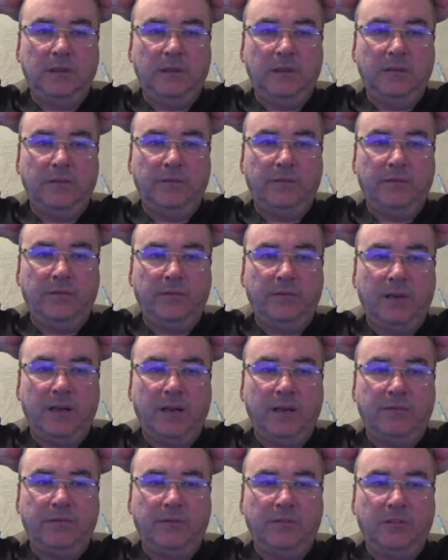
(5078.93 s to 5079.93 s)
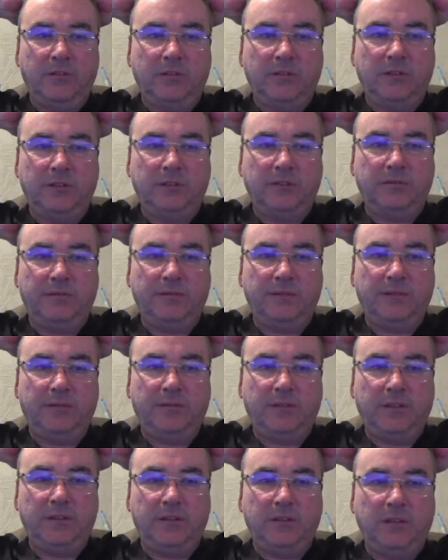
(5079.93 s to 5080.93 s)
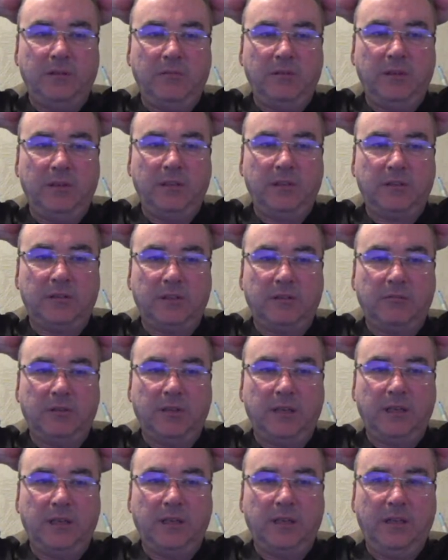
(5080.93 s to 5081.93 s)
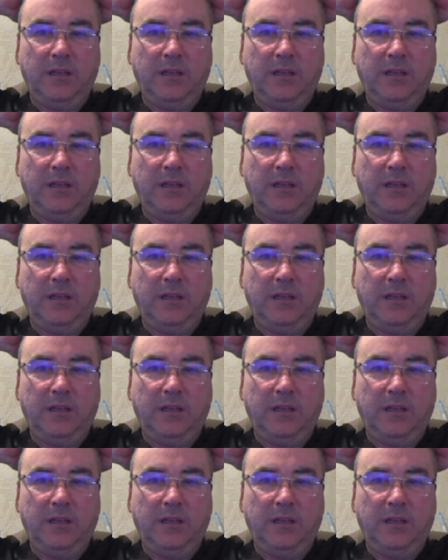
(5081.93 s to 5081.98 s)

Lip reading: A few high 40s and 50s go in the trout lake.